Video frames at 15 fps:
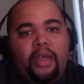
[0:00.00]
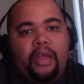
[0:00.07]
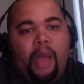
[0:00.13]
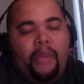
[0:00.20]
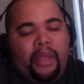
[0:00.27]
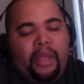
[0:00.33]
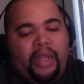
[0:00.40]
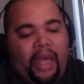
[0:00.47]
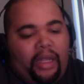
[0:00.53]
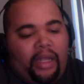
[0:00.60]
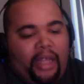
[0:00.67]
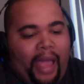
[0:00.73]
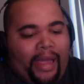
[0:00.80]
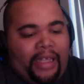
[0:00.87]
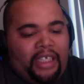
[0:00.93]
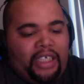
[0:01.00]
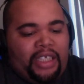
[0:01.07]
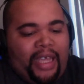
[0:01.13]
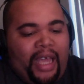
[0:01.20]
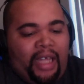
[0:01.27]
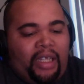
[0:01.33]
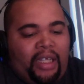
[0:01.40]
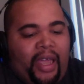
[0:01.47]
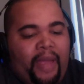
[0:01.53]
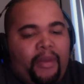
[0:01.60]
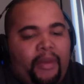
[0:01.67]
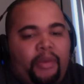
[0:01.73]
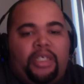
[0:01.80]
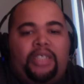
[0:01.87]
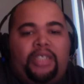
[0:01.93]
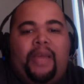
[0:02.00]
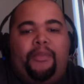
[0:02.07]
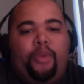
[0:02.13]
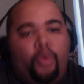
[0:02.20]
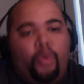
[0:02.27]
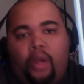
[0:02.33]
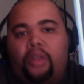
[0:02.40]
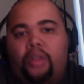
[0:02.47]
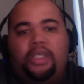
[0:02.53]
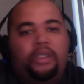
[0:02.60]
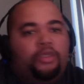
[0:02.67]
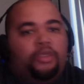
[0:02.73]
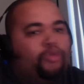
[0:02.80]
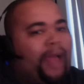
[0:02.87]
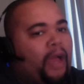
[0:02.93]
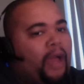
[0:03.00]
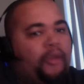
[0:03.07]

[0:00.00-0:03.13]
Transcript: I guess you could say LA was because they have Pujols and Trout and those